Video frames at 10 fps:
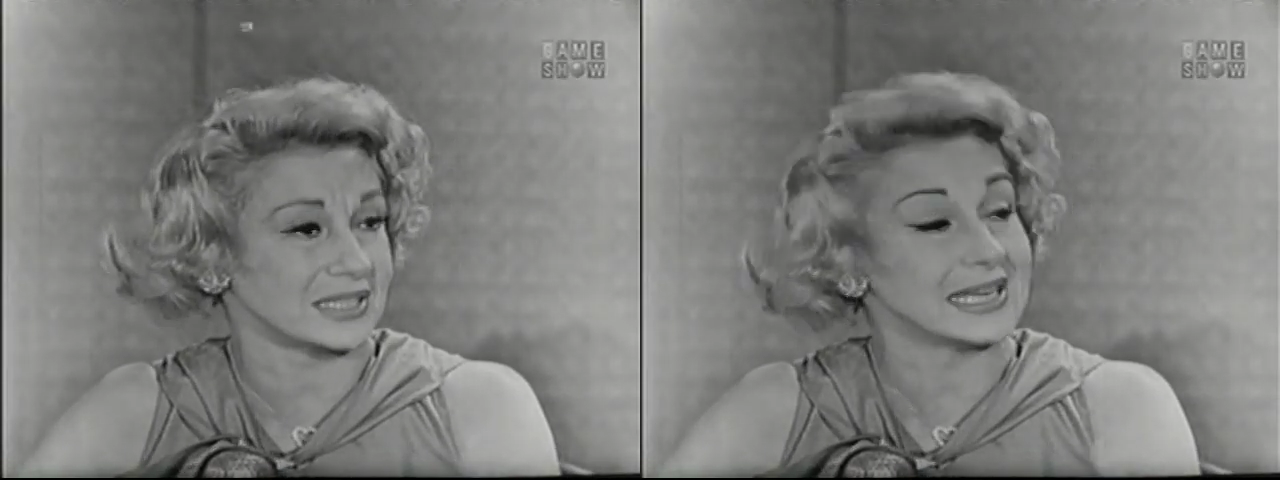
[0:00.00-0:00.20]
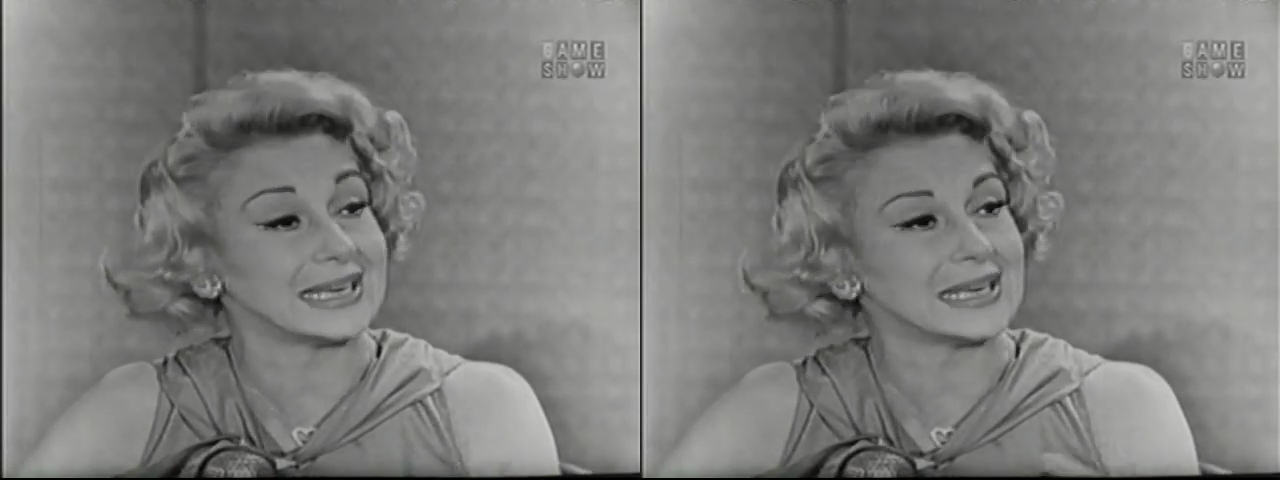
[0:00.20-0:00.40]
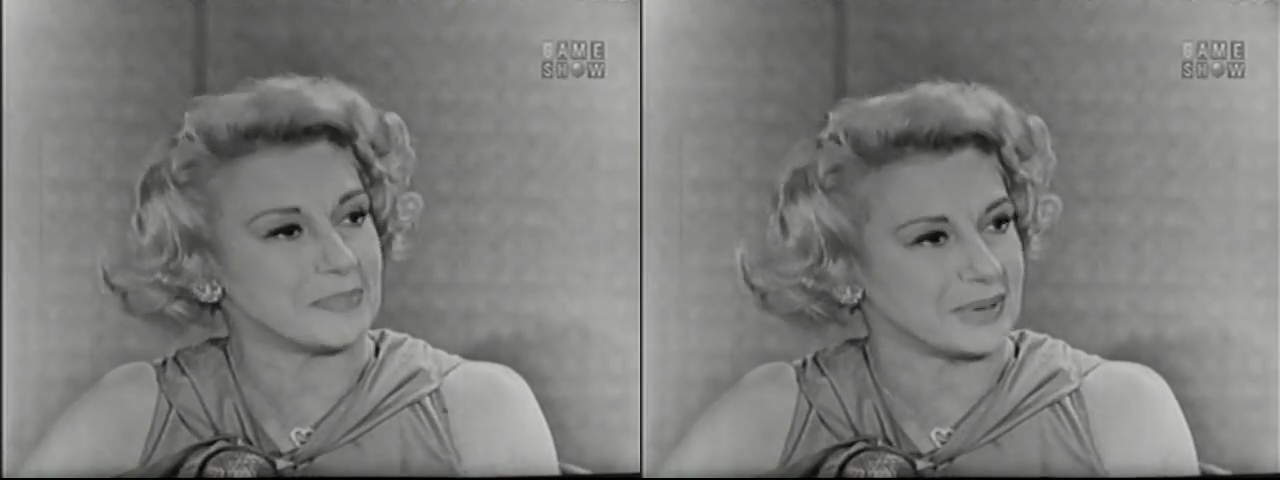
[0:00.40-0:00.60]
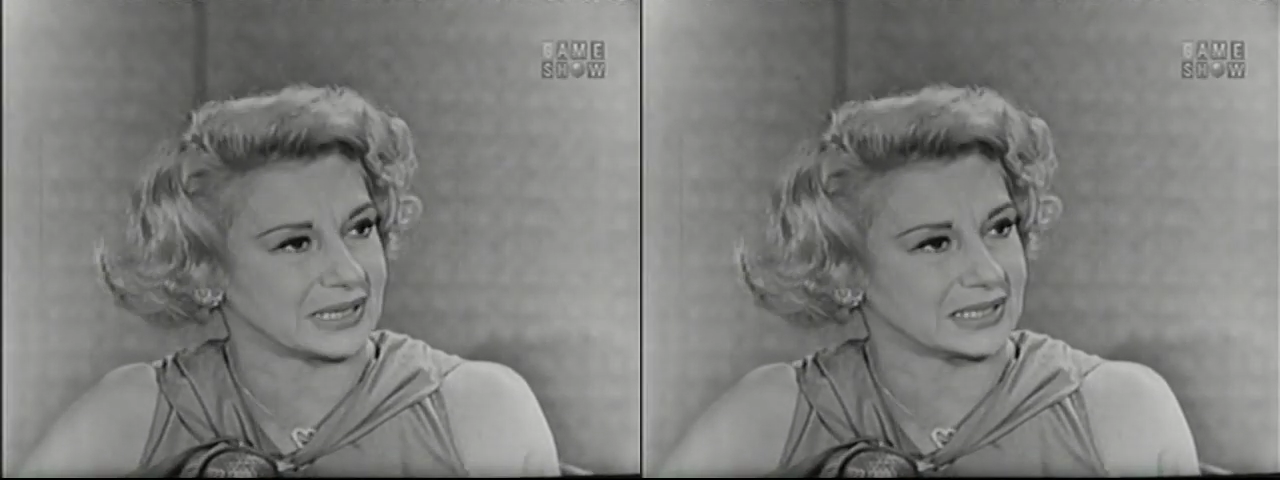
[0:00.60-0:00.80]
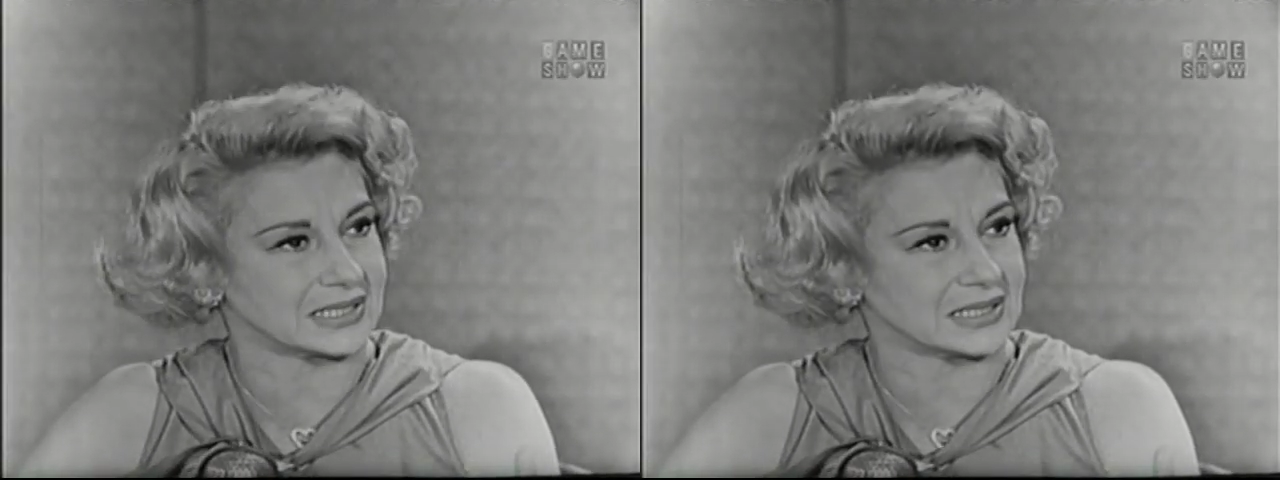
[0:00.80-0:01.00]
in the
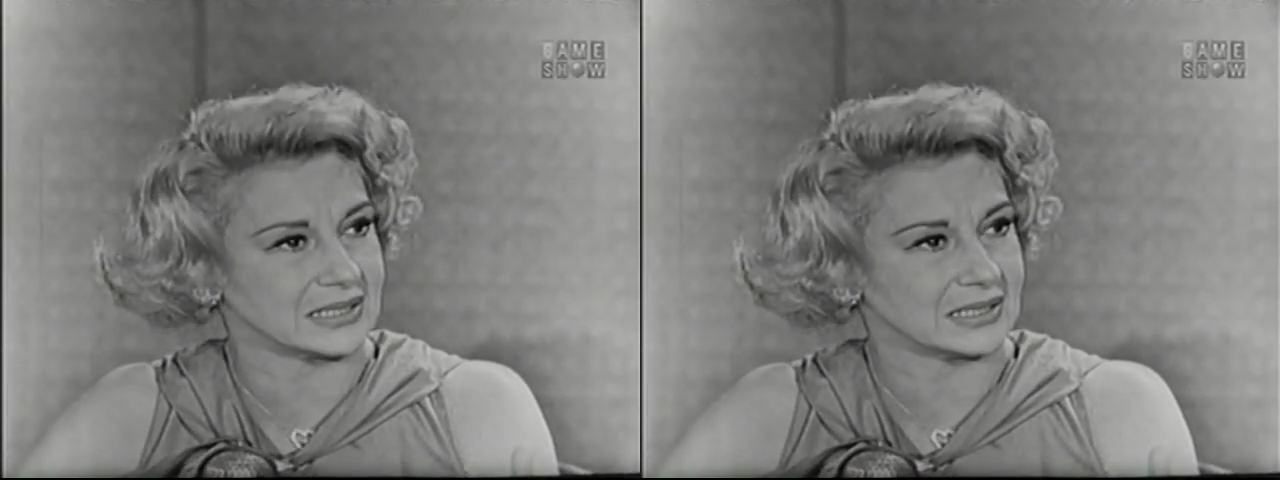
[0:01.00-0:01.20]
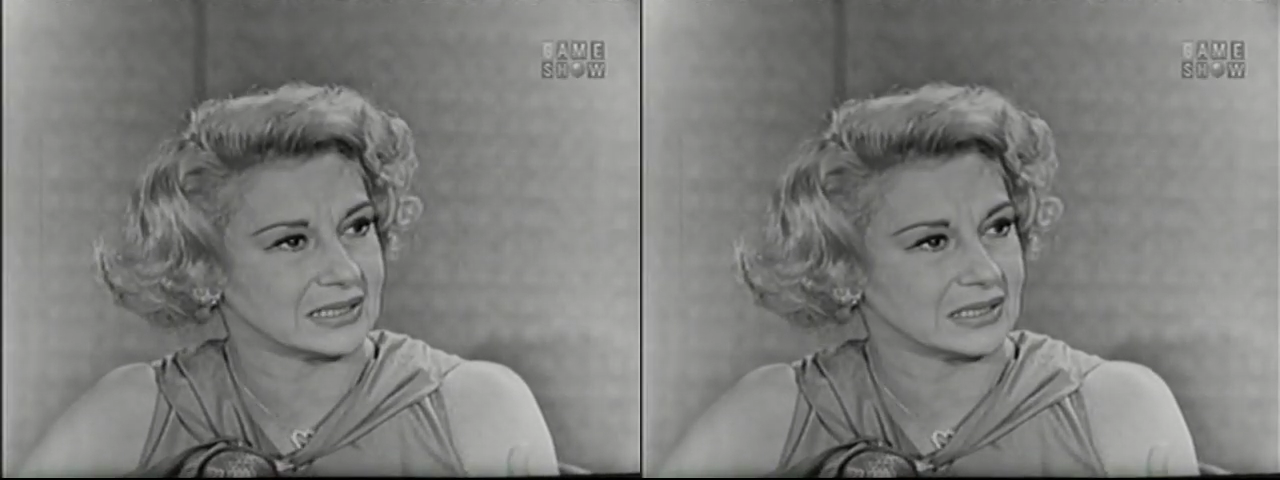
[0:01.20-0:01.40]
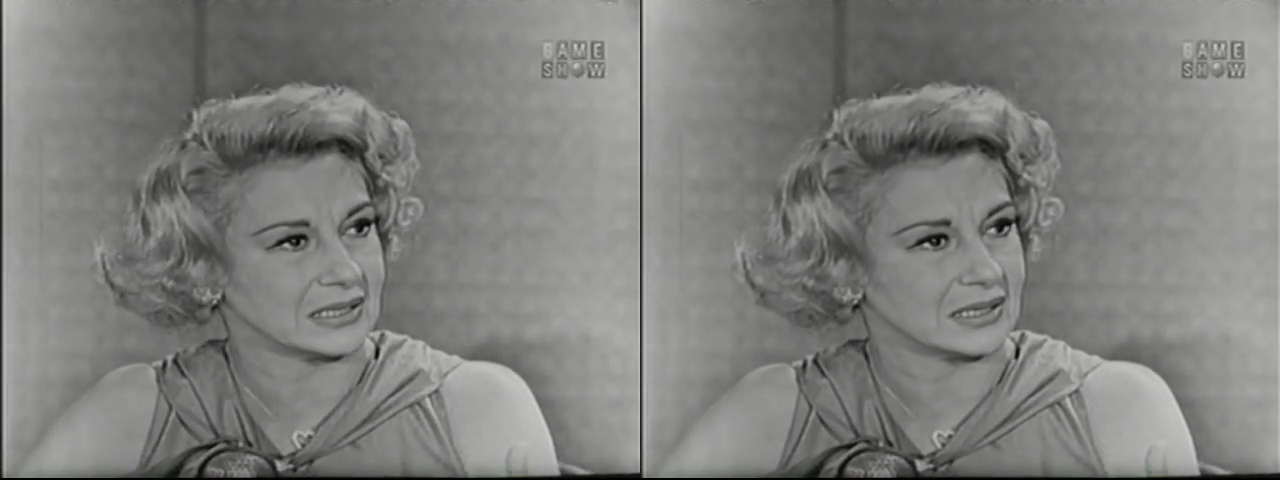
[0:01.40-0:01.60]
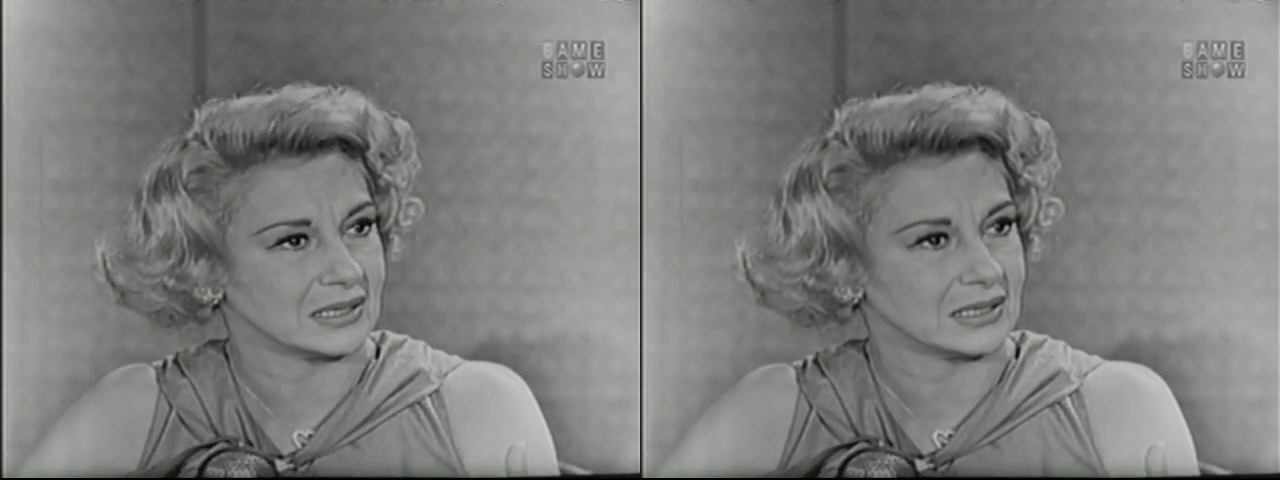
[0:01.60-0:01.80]
Olympics? Yes.